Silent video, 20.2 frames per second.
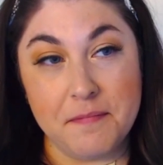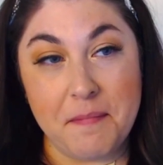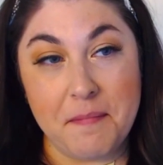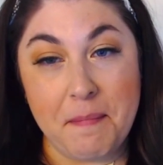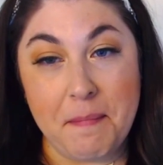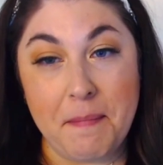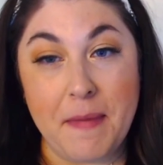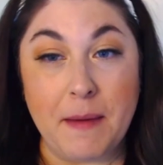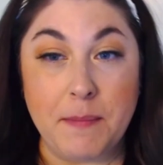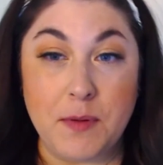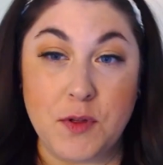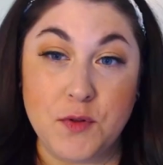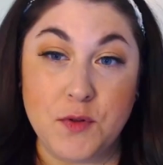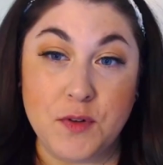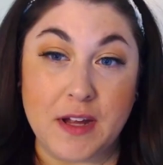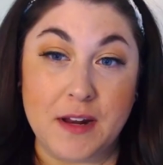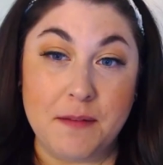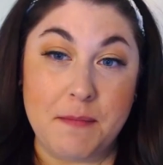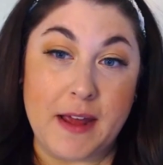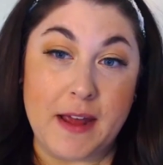Maybe you
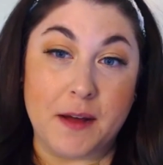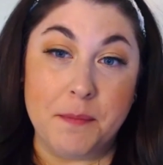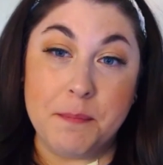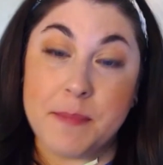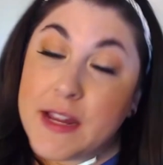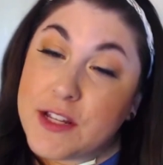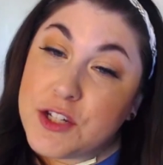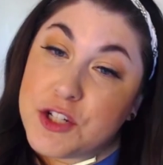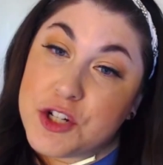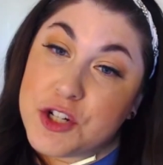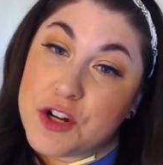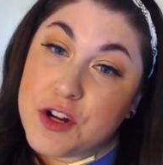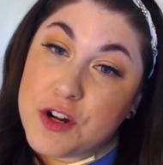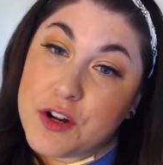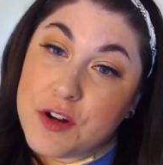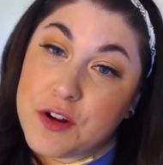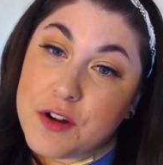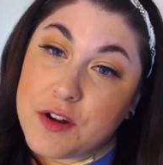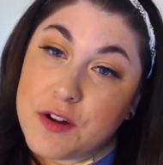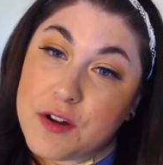can make a
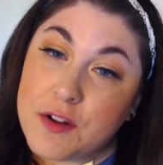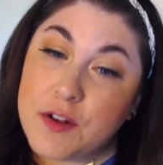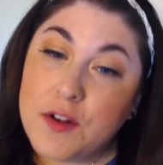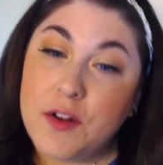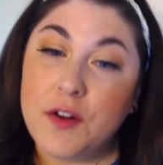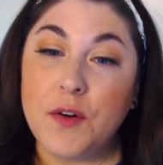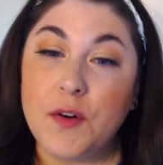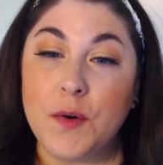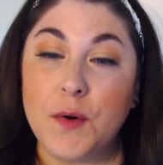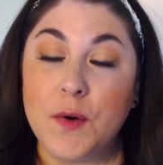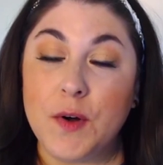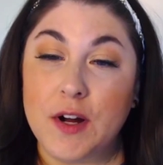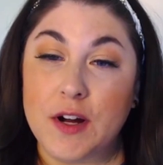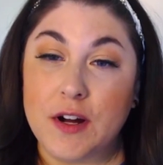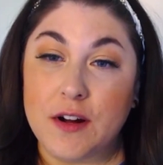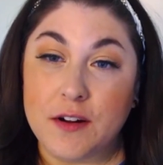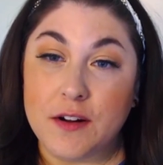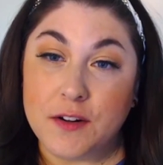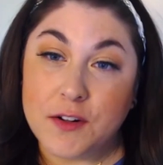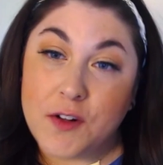picture
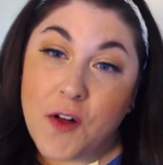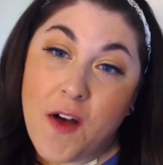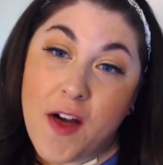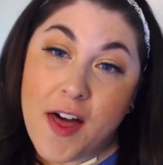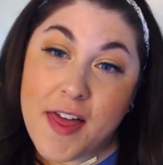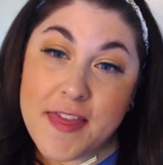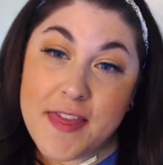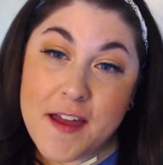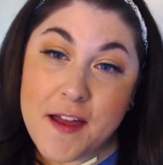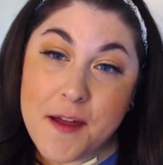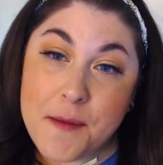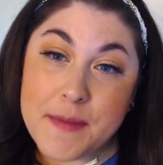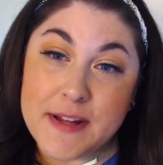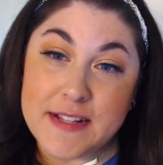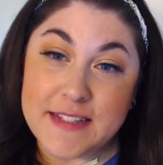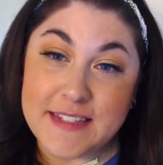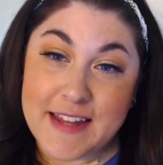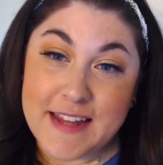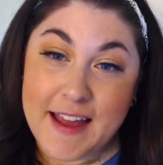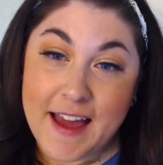or call them
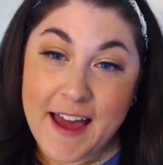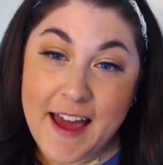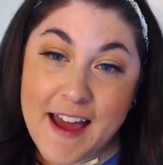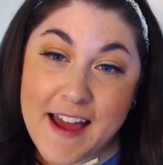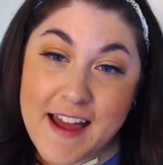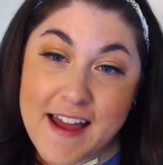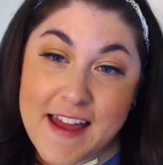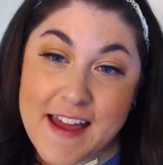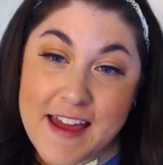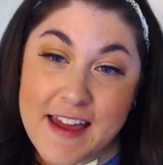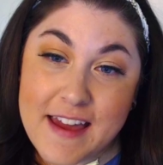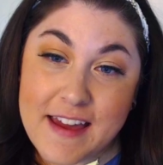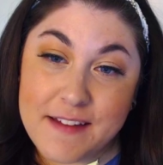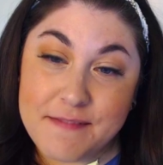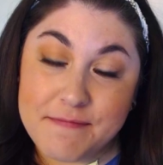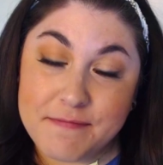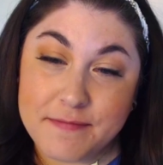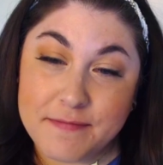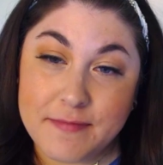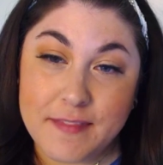and say hi.
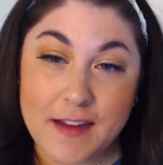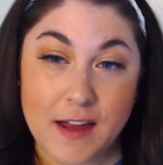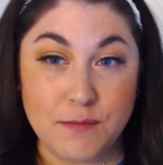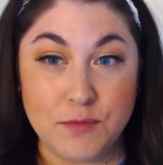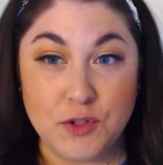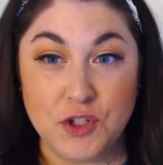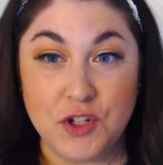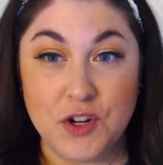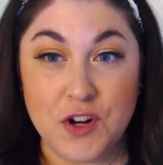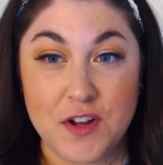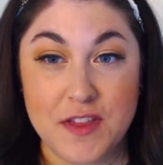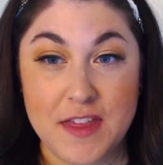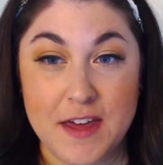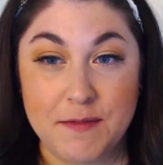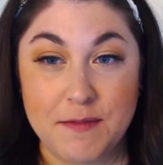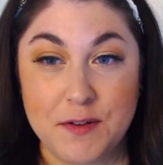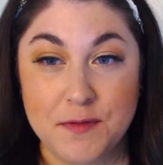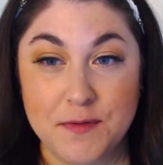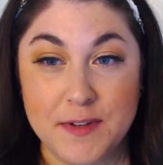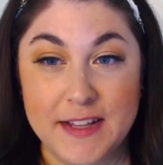I'm sure they
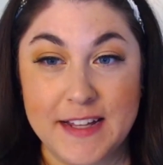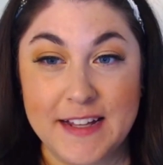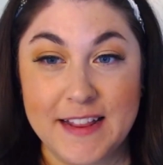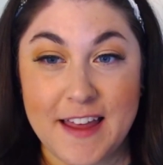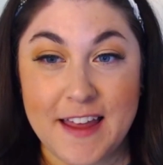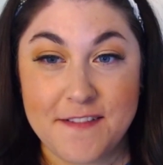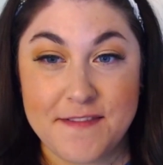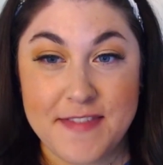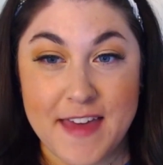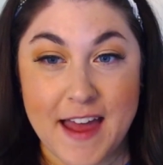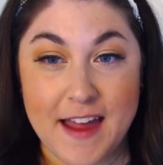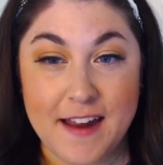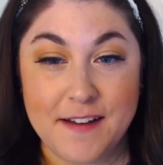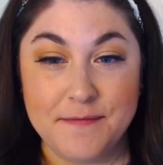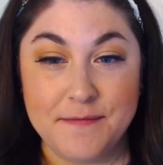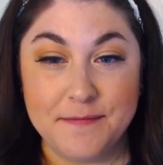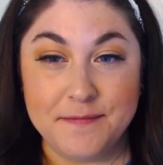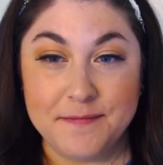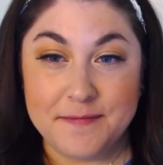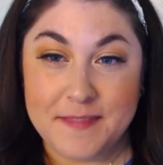would really love that.
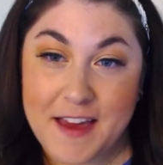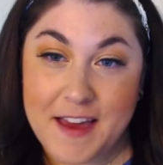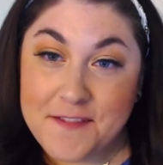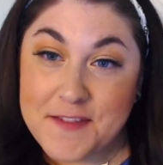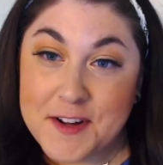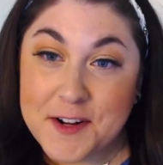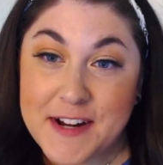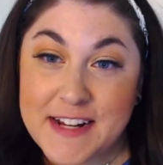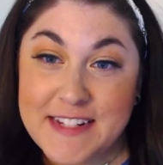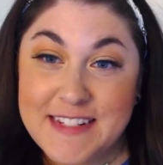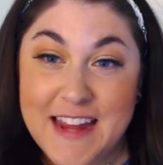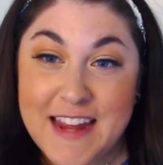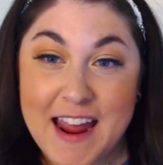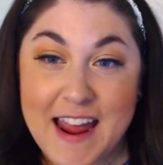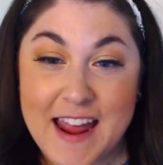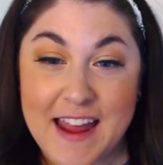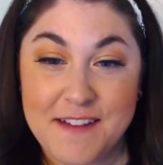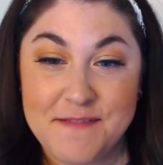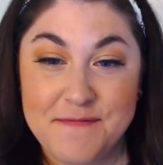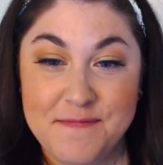Have a great
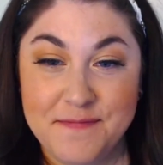day.